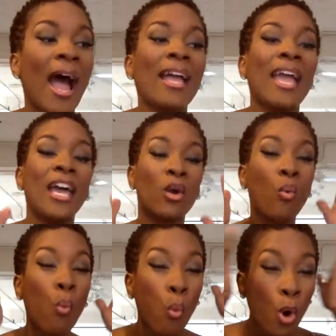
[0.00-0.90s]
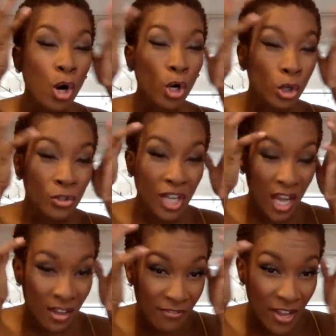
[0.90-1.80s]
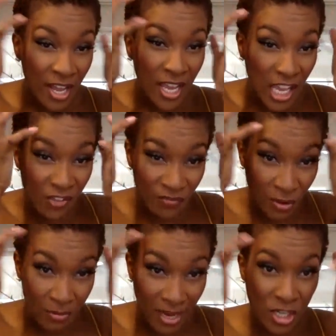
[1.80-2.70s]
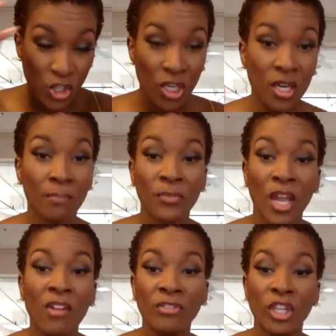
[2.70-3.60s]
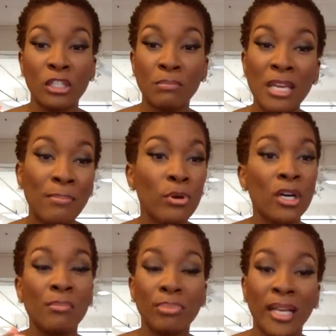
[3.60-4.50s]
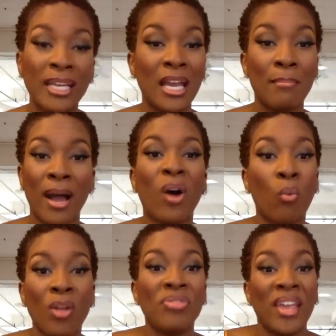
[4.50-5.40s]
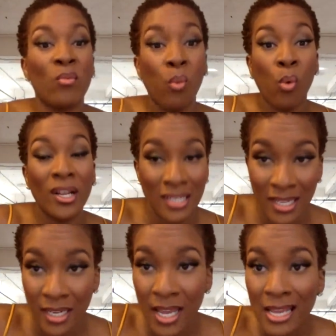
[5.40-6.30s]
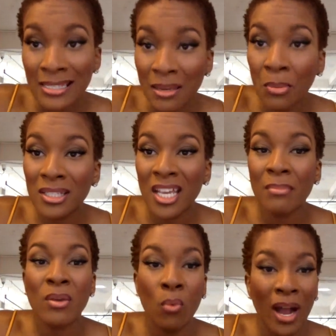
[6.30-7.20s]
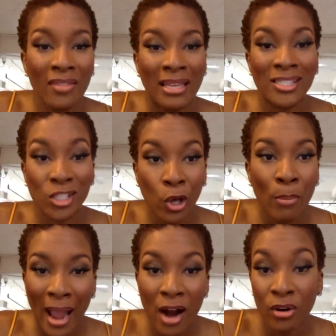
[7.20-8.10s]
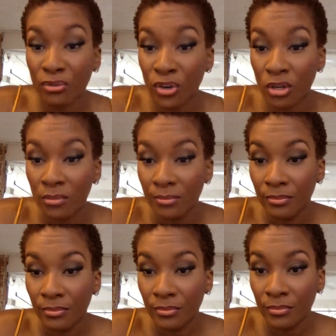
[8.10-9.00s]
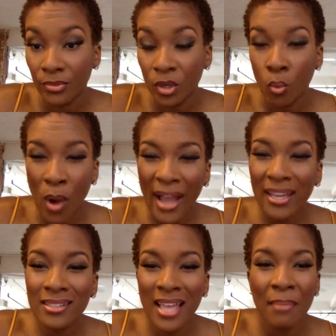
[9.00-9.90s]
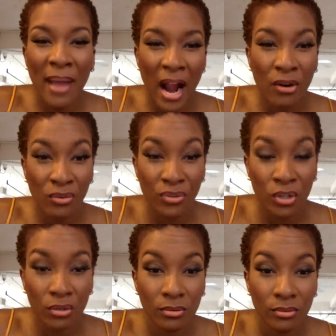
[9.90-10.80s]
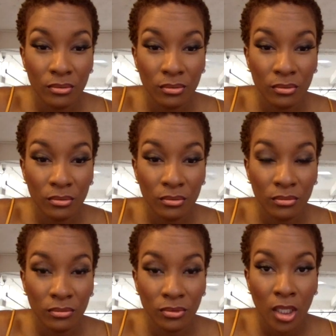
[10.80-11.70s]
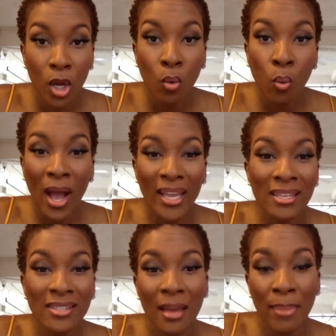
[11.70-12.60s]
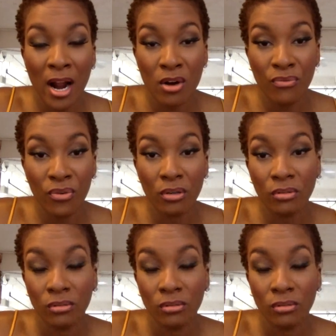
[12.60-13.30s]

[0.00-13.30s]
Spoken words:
I had a world of information of just people complaining about what they wanted. Someone tell me why that's so powerful. Why is that powerful? Why is that powerful?